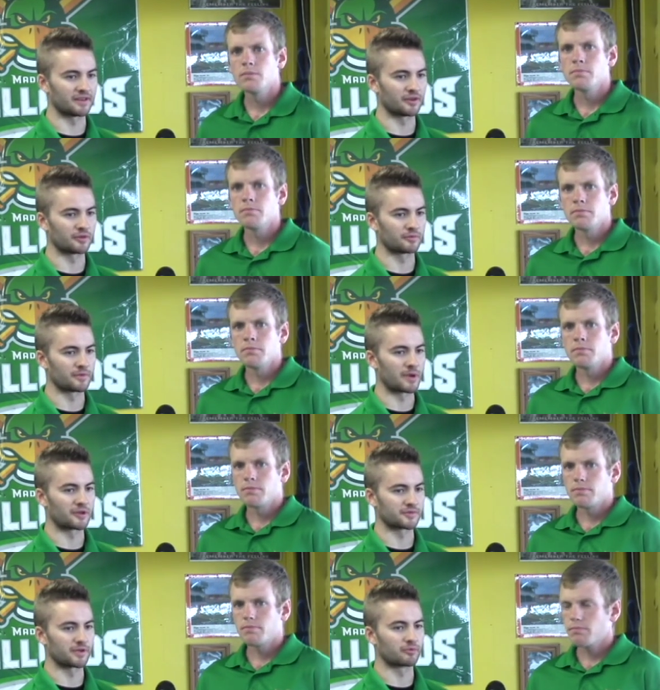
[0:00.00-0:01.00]
Speaker 1: you know the
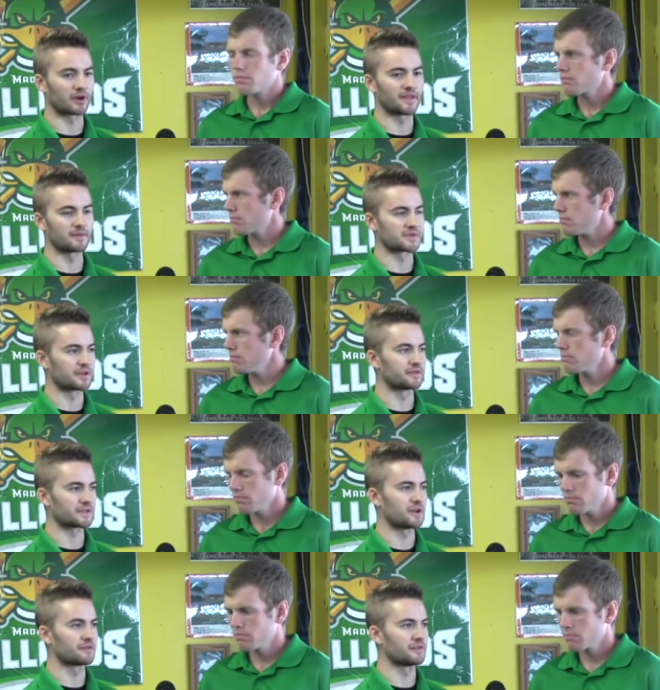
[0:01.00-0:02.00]
Mariners really pride themselves
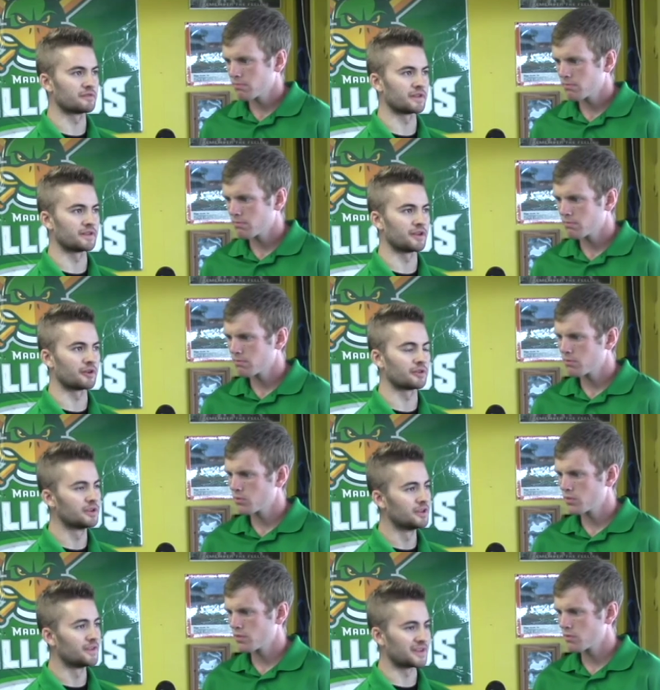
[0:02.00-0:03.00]
off of, and you know
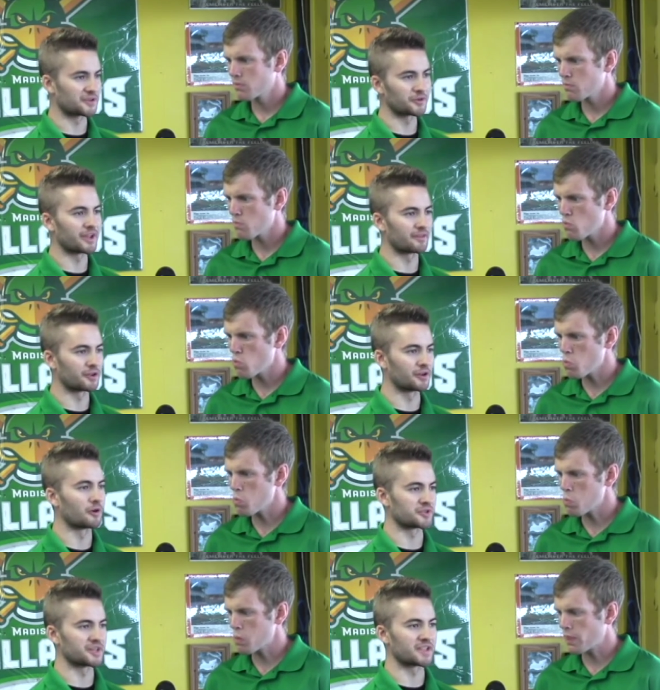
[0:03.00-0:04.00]
they certainly have a good
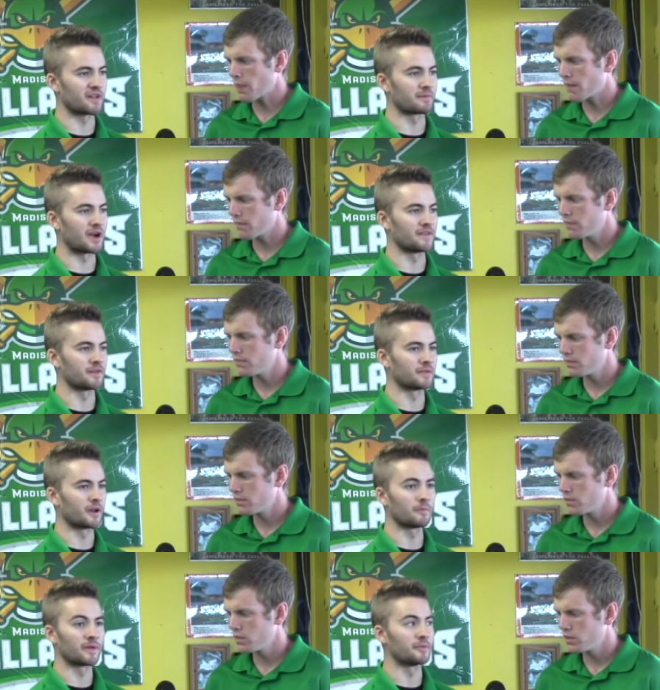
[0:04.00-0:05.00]
coaching staff behind them to
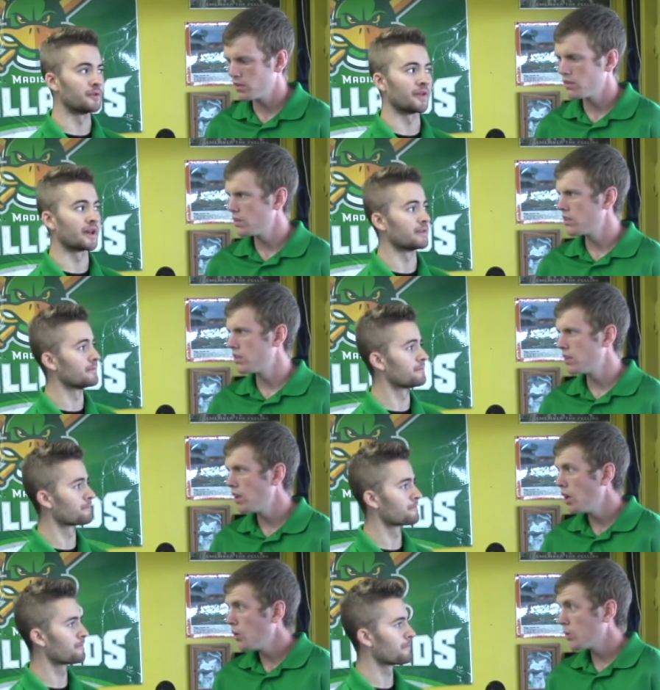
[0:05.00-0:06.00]
help them do that.
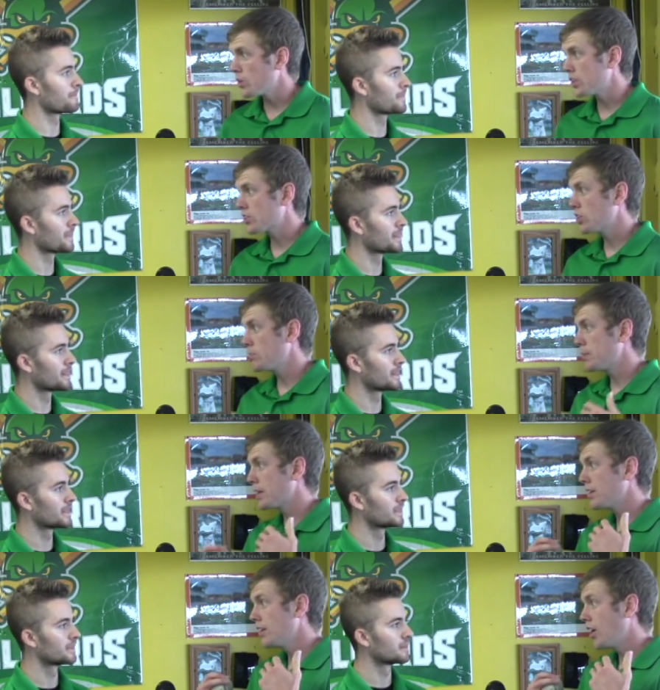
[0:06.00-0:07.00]
Speaker 2: Well, this could
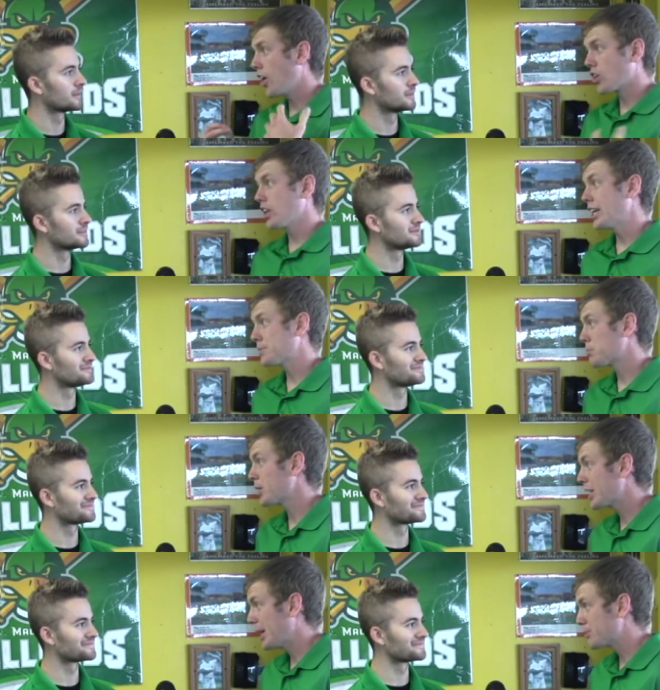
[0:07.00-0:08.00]
be our last
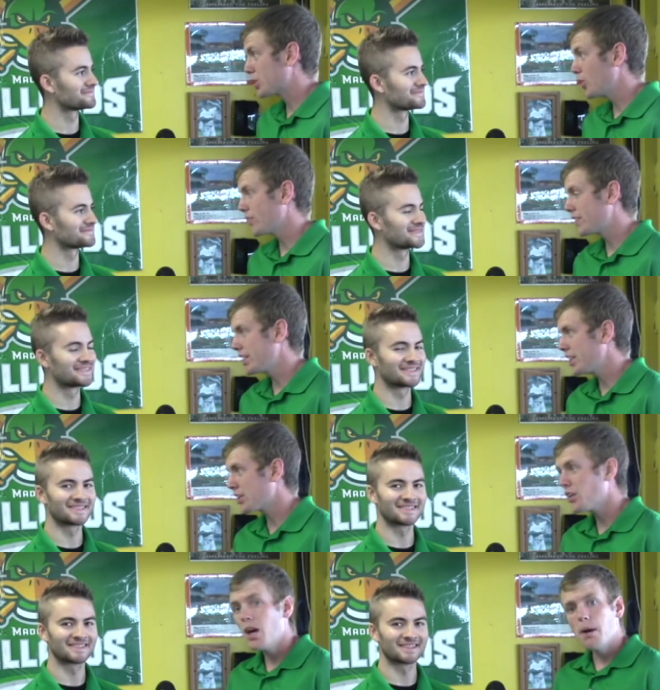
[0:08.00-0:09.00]
pregame show of the
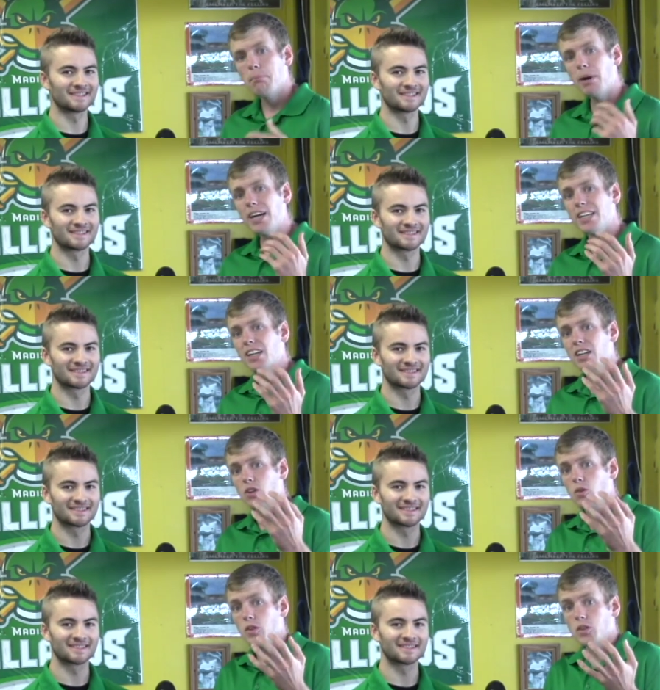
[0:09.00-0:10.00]
year, but
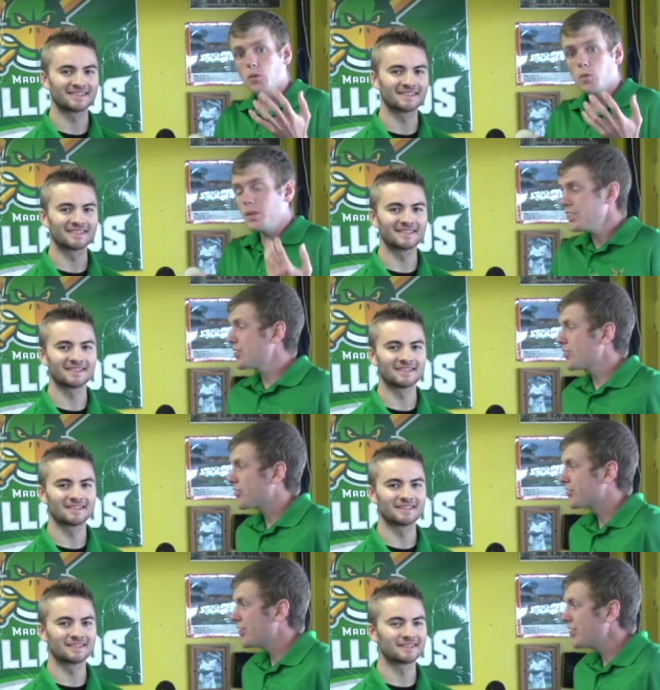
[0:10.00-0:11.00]
we still
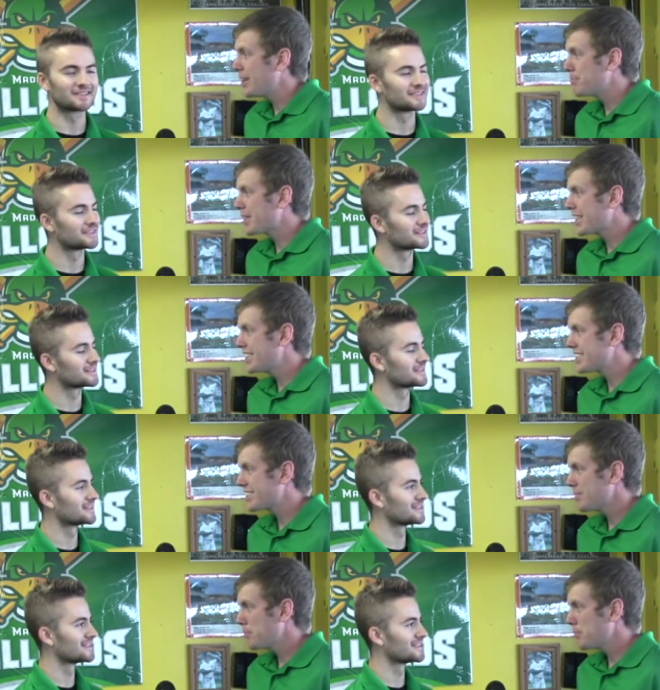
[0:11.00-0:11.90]
don't know that because